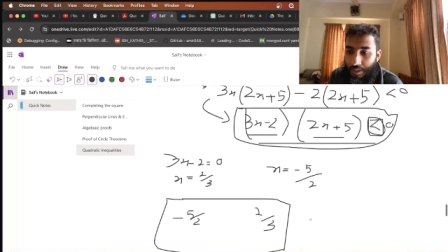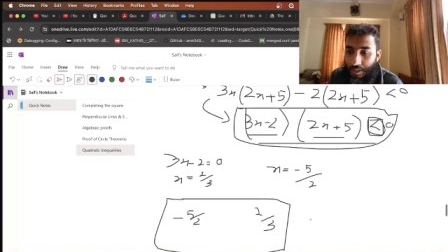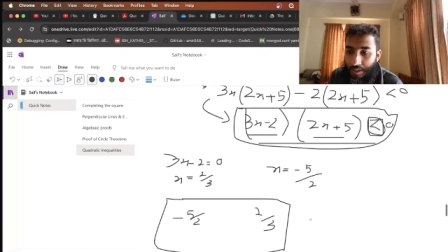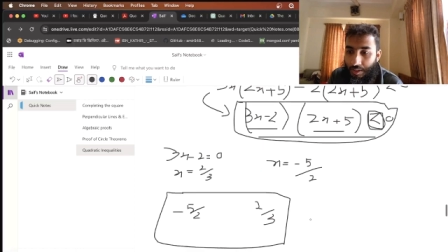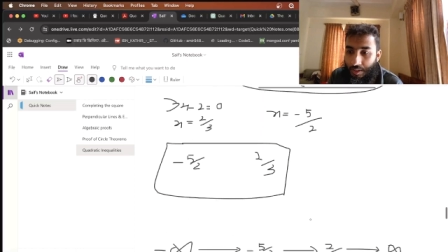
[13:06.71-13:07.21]

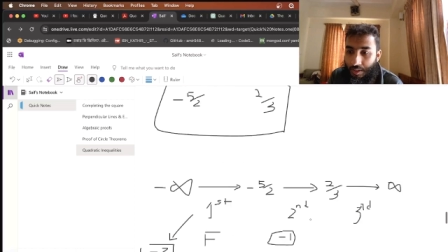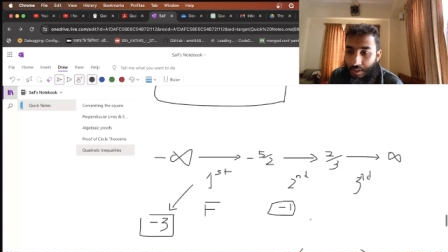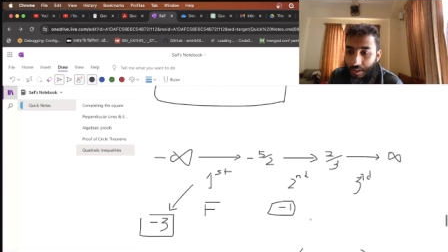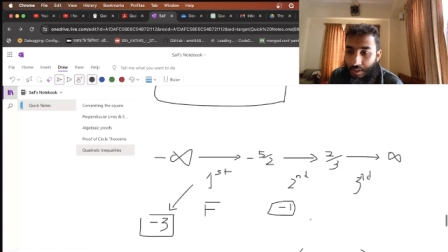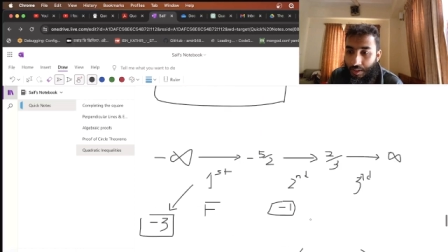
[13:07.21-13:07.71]
So
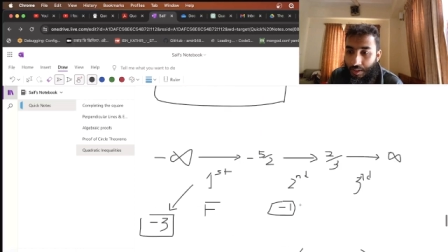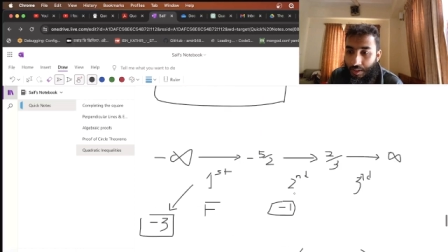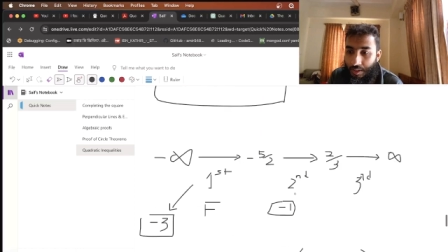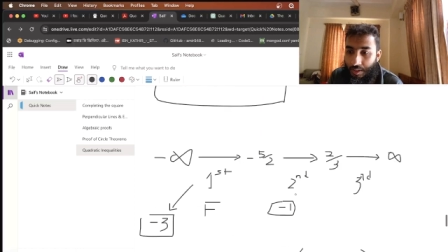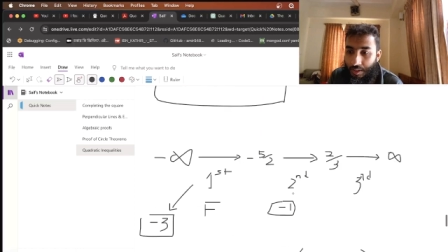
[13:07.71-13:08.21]
the
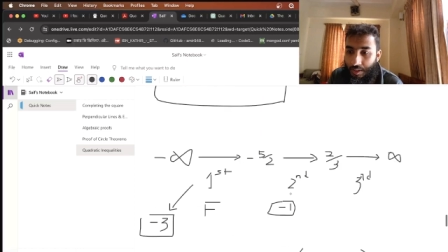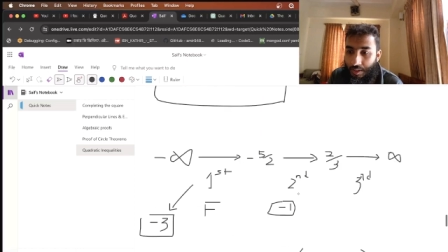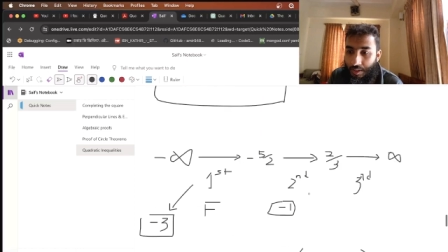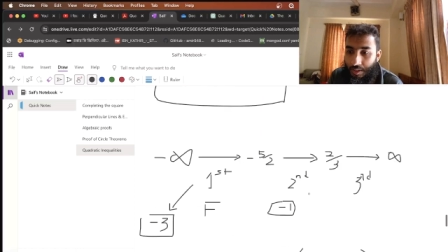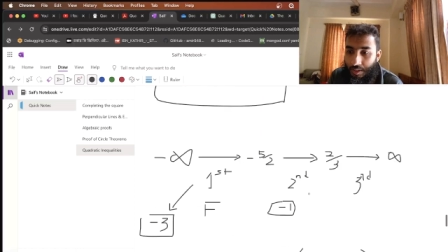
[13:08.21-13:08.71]
second
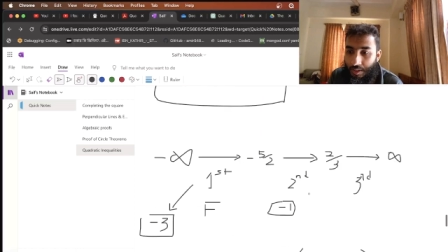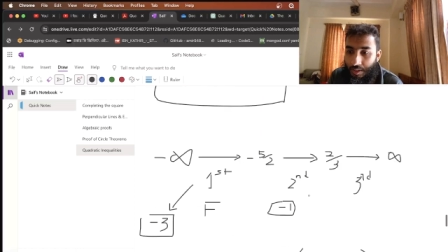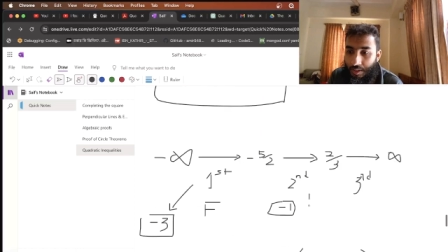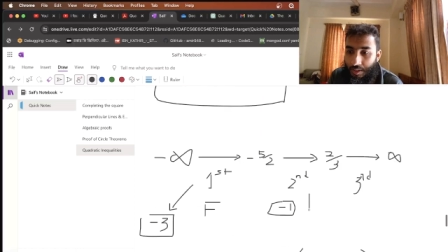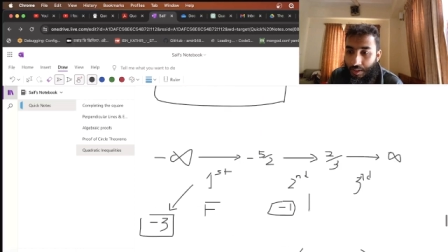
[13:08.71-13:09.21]
interval
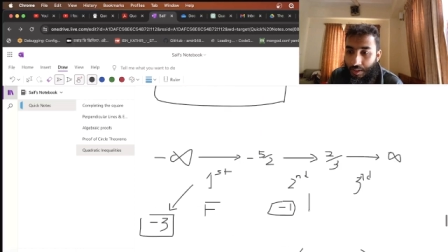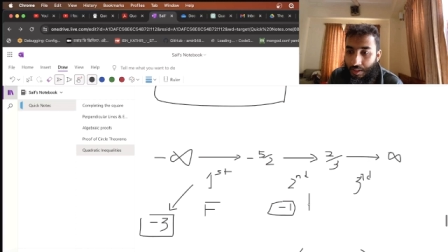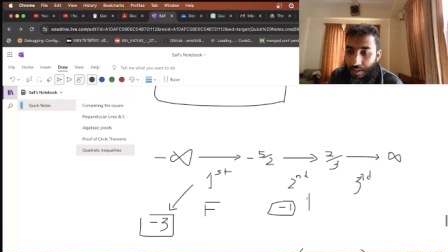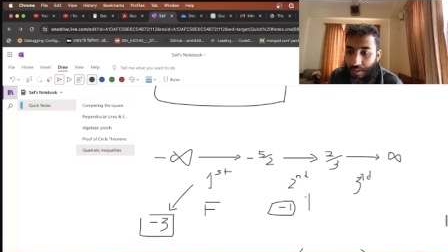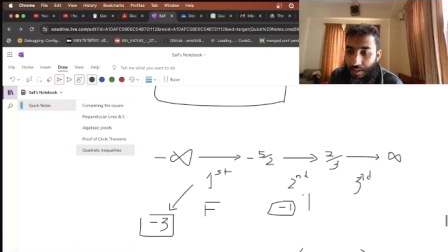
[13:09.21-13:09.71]
is
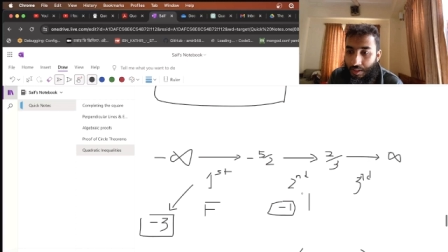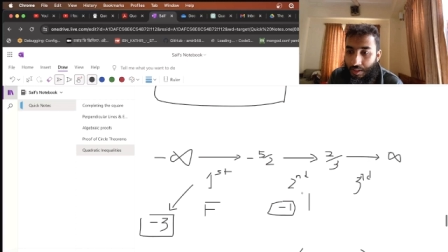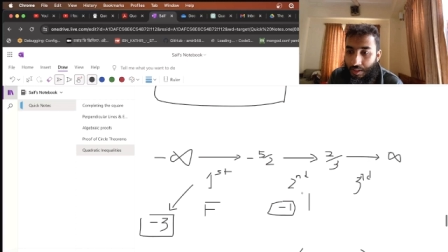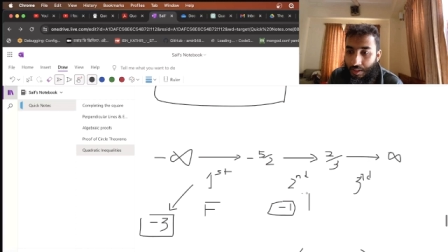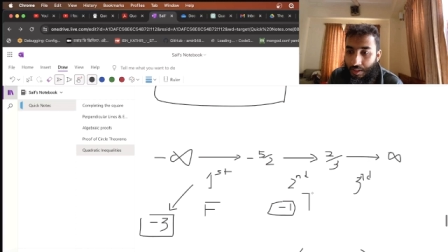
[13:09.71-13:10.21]

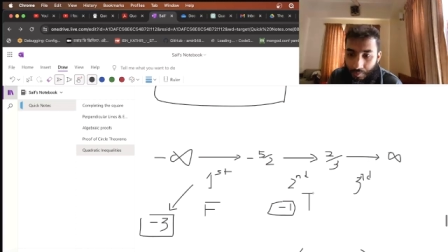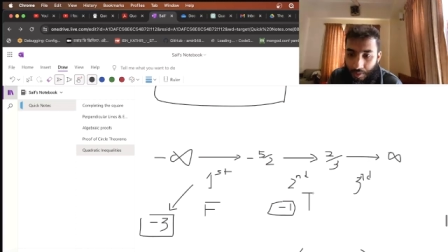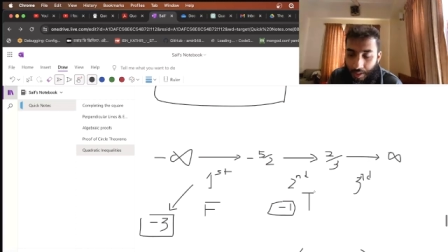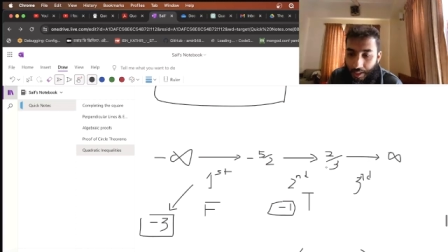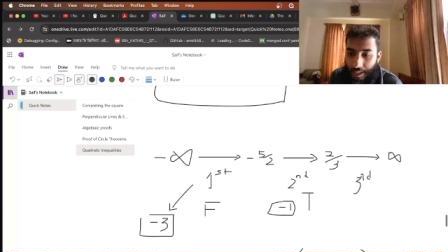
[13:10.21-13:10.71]
true.
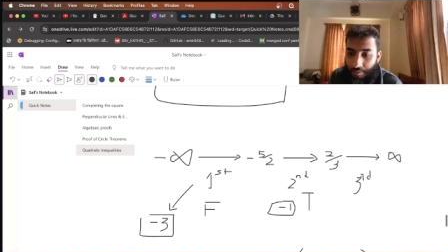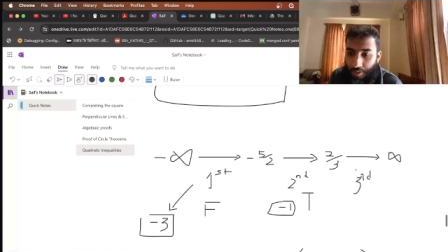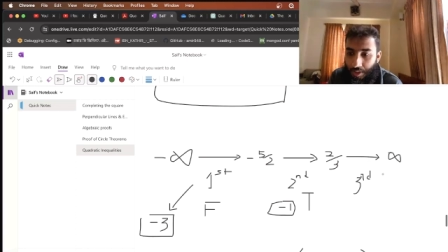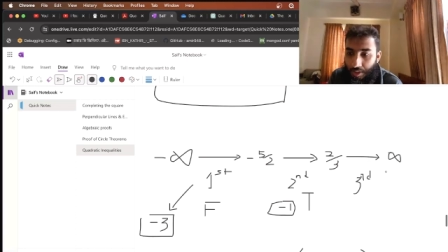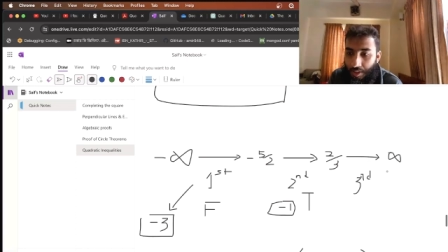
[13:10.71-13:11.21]
And
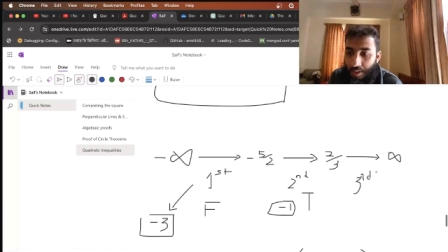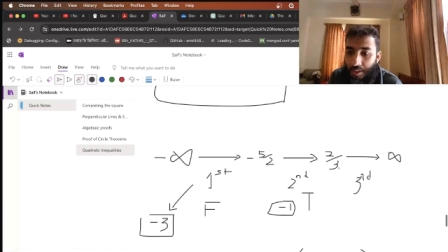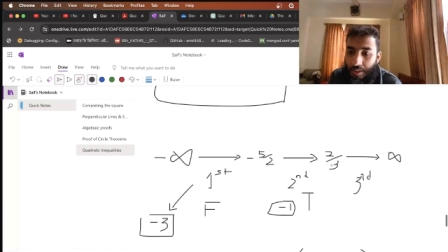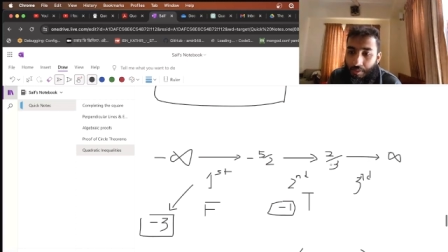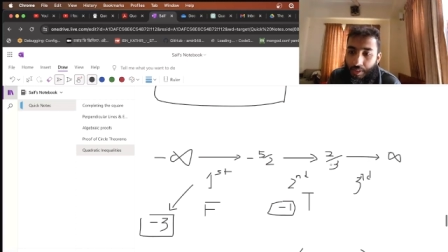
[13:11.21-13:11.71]
for the third
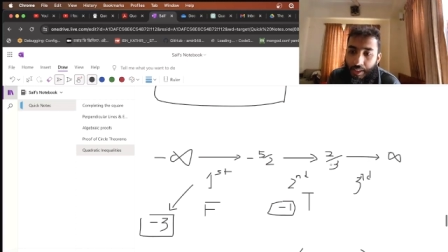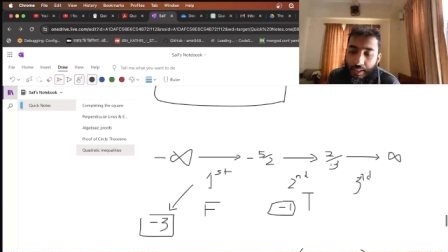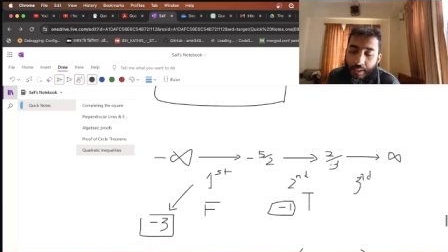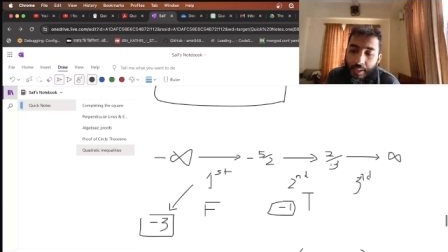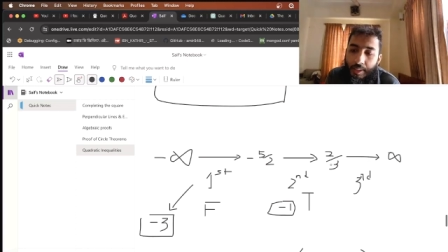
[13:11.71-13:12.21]
interval,
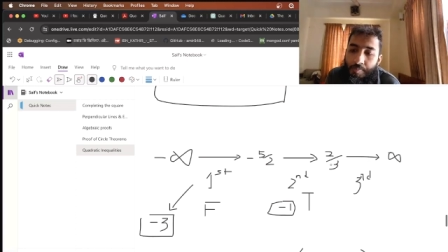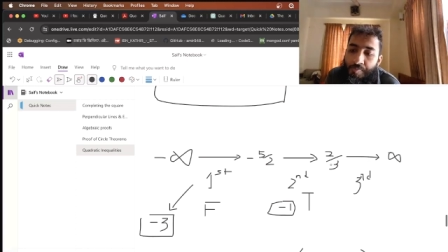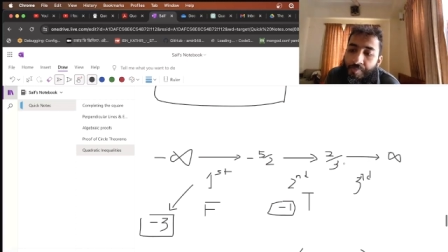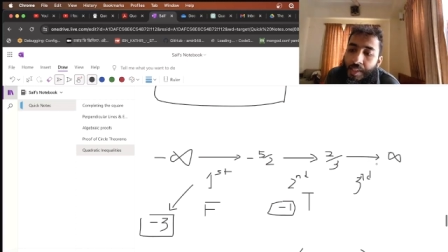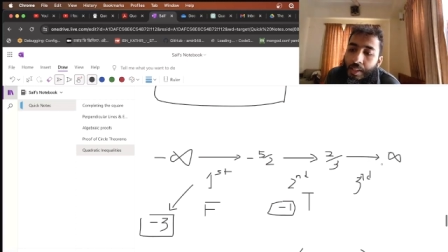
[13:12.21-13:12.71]
let's say
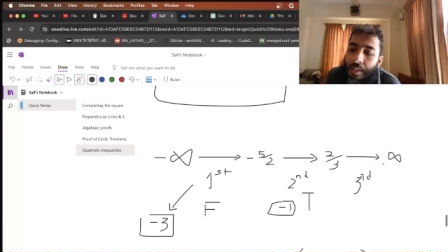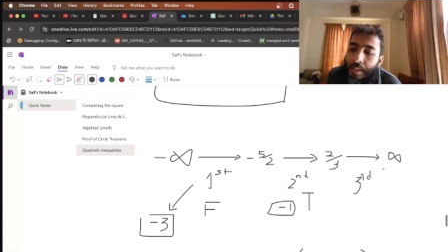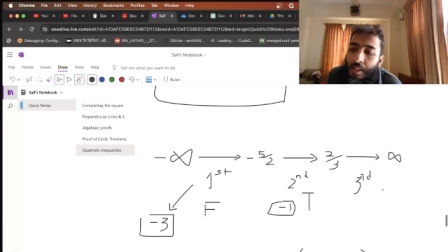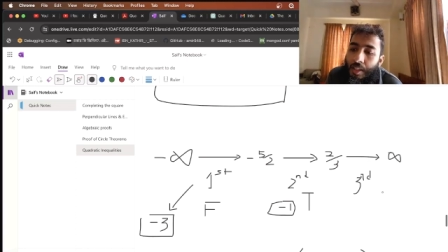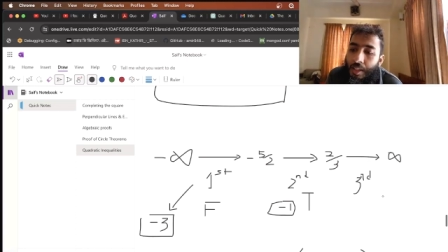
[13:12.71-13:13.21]

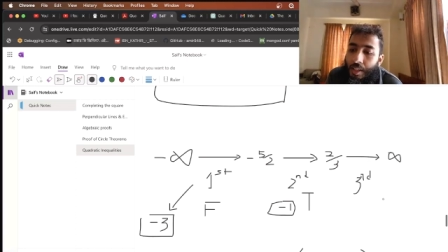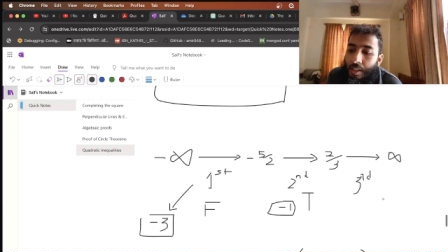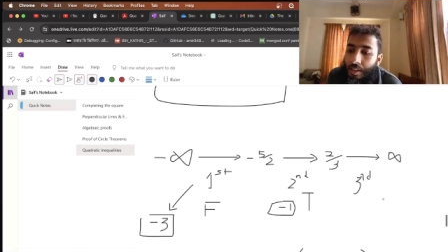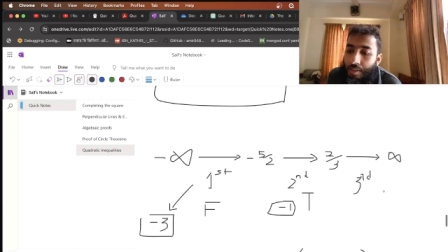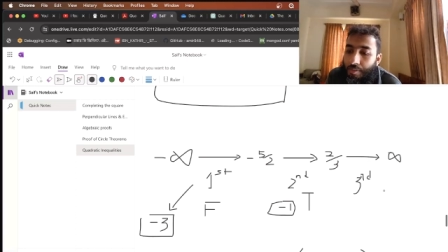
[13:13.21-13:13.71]

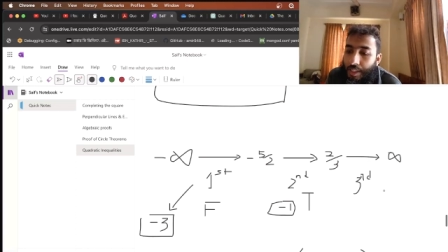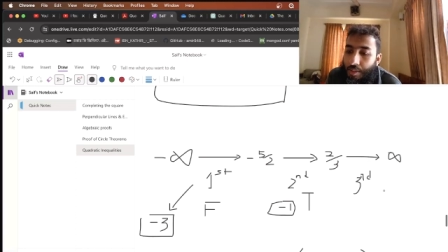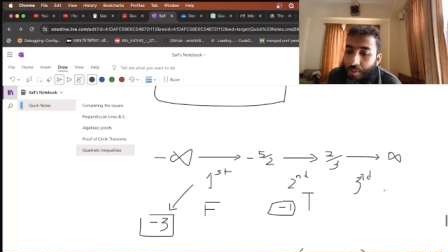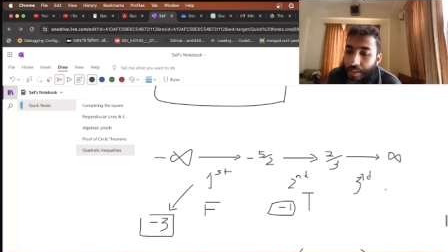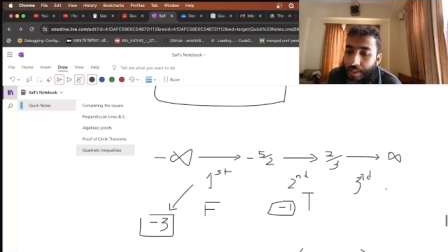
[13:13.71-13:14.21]
a
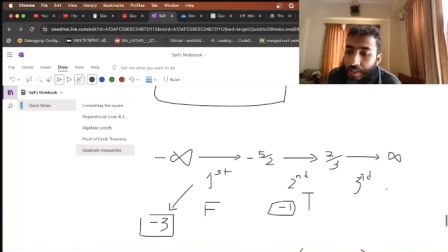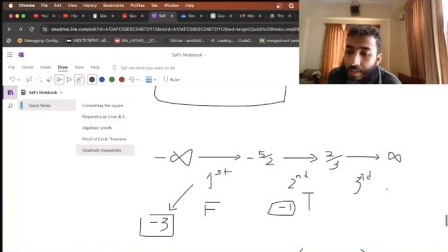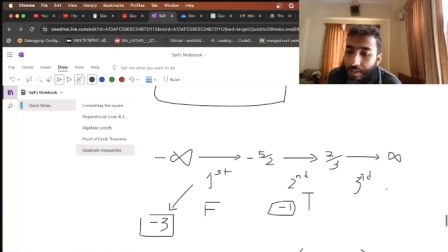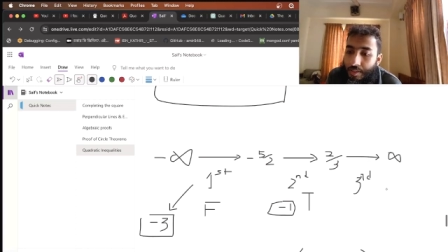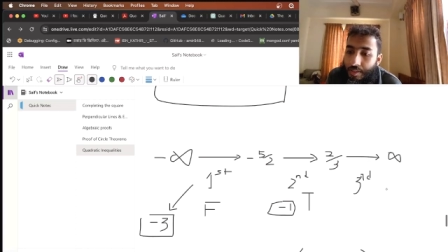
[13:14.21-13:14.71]
value
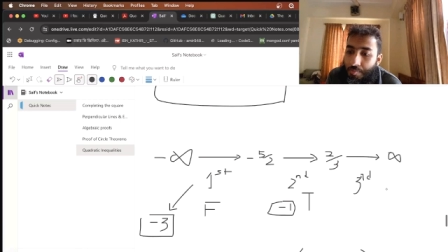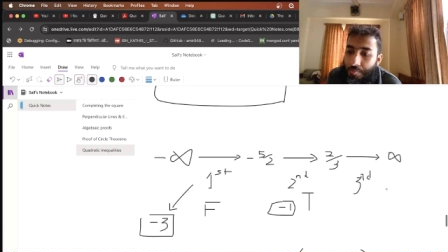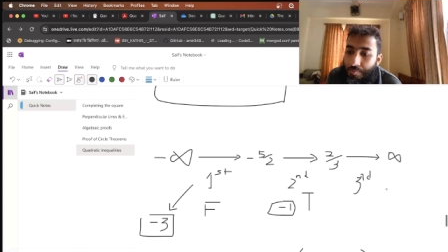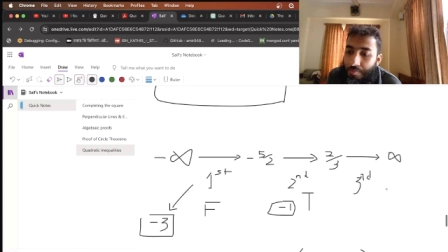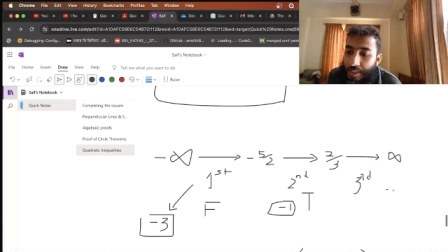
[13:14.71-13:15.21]
is,
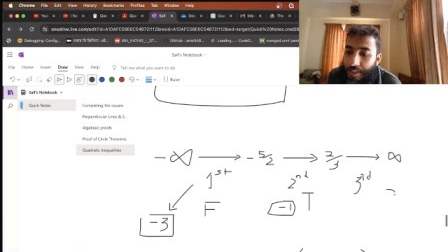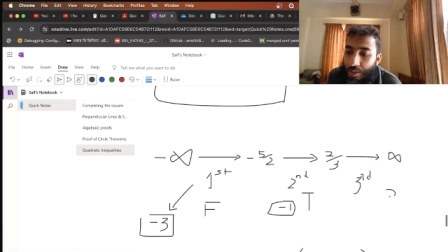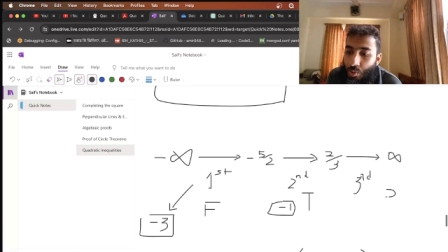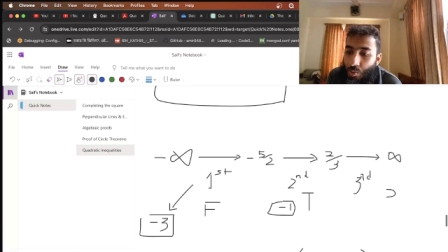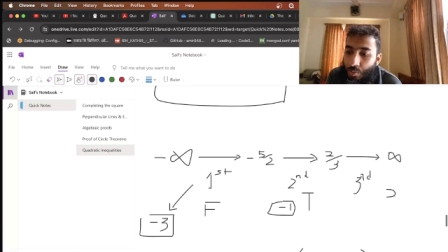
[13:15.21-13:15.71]
let's say
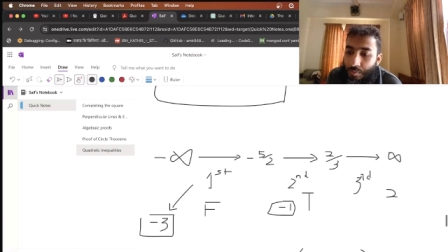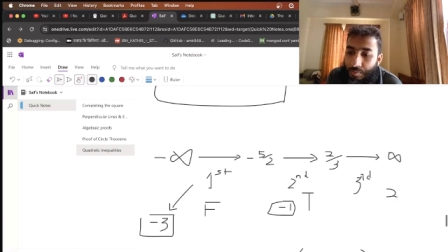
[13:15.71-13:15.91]
2.